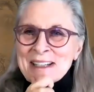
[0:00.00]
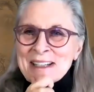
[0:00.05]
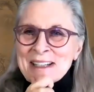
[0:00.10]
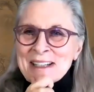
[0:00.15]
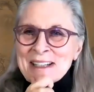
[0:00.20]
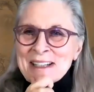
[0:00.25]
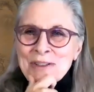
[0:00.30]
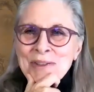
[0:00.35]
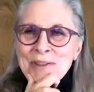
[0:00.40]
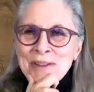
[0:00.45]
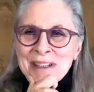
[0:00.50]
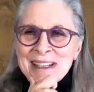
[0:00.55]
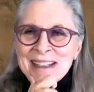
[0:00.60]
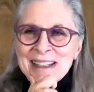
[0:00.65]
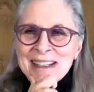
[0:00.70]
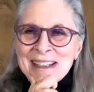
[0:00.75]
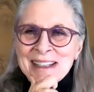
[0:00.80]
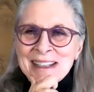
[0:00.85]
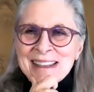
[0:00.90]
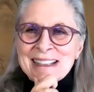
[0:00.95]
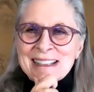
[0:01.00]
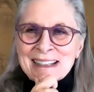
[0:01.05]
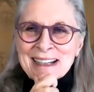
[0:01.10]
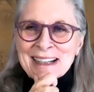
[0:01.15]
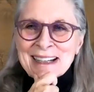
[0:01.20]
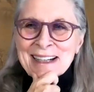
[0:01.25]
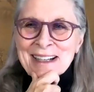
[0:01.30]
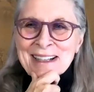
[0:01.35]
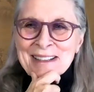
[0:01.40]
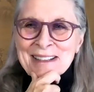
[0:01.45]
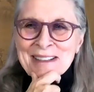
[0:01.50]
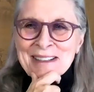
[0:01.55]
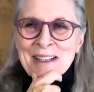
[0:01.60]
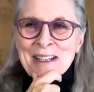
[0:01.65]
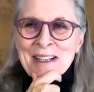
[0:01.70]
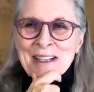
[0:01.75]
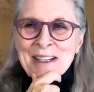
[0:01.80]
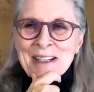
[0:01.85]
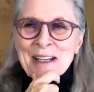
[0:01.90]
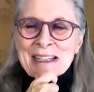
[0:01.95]
Do you think this
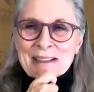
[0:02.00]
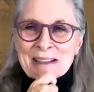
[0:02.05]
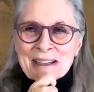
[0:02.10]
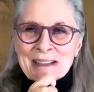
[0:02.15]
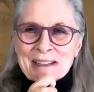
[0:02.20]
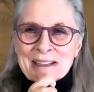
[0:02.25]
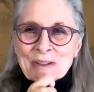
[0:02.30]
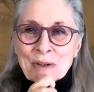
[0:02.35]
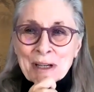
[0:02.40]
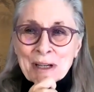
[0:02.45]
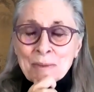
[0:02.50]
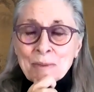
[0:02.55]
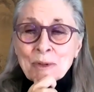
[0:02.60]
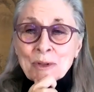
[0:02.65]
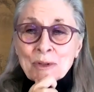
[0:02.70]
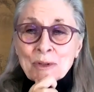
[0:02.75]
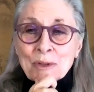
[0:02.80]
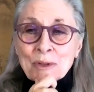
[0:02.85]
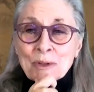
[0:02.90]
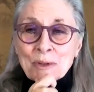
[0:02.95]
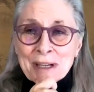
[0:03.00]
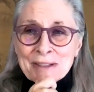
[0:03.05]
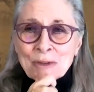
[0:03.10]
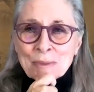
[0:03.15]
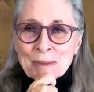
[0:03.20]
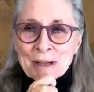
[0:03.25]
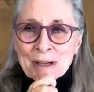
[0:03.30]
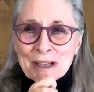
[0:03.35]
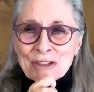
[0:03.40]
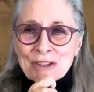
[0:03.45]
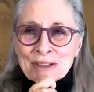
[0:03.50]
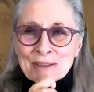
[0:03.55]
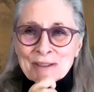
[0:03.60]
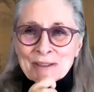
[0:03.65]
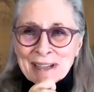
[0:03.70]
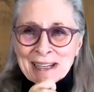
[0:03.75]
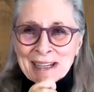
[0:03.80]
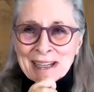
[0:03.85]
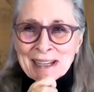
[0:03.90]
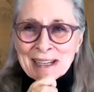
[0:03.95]
incredible transformation
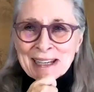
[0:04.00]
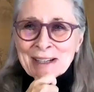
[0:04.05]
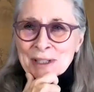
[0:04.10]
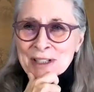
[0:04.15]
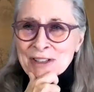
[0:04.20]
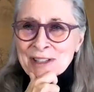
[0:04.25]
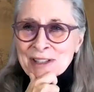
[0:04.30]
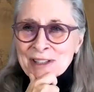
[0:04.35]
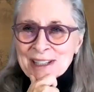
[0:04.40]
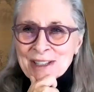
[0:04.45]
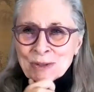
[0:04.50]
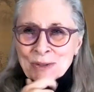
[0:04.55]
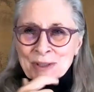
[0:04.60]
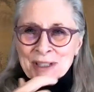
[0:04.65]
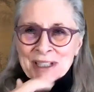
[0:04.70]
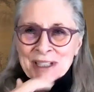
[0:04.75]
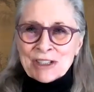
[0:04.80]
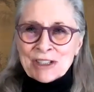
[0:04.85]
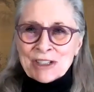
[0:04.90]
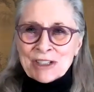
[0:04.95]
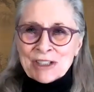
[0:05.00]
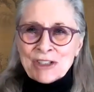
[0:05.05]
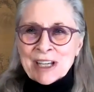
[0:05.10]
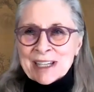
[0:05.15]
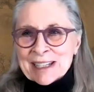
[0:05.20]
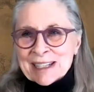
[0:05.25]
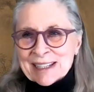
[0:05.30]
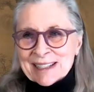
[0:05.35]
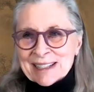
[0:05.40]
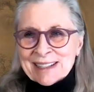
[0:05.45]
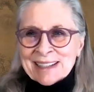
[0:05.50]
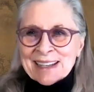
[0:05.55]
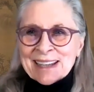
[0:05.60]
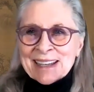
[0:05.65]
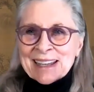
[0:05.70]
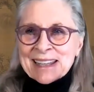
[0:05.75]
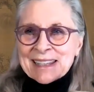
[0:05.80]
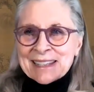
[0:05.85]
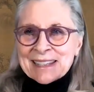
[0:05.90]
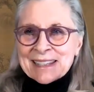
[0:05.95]
of language that you initiated
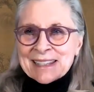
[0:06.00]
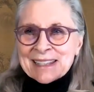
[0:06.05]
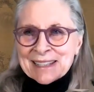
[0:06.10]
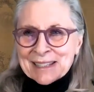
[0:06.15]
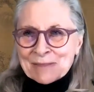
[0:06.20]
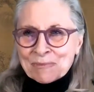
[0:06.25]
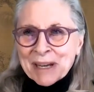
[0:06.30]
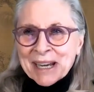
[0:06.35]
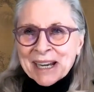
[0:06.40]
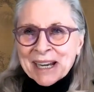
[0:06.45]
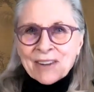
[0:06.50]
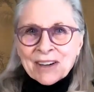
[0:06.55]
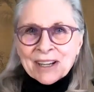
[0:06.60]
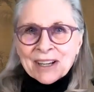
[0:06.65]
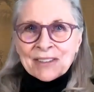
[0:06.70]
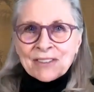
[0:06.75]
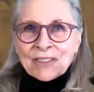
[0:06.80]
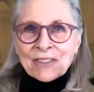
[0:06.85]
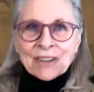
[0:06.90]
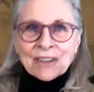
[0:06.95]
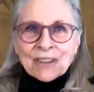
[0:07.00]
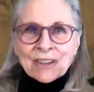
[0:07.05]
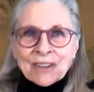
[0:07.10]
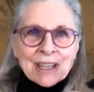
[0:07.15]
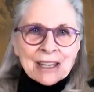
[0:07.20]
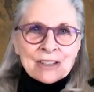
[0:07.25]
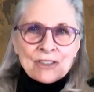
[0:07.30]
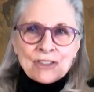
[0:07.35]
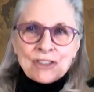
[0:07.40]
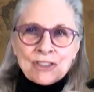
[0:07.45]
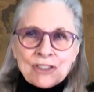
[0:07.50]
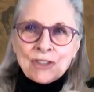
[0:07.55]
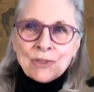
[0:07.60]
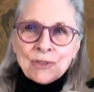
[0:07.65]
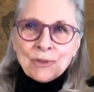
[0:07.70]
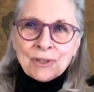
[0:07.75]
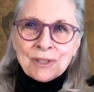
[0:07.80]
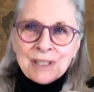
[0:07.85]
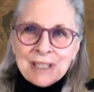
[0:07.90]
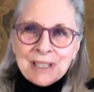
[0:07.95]
in Paris, do
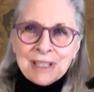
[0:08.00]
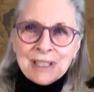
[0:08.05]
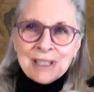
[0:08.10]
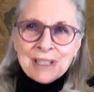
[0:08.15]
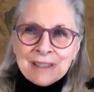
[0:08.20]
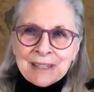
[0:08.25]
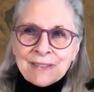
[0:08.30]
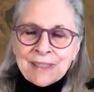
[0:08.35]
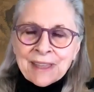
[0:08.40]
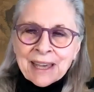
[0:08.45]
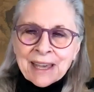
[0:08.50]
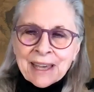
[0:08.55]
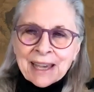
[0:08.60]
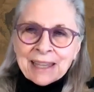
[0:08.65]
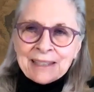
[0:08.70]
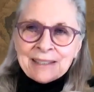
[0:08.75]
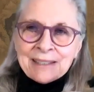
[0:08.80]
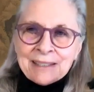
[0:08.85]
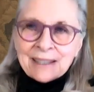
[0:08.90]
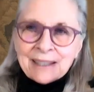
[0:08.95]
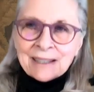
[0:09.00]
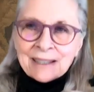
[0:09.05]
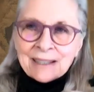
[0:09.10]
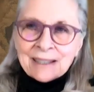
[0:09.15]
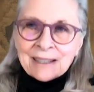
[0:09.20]
you think that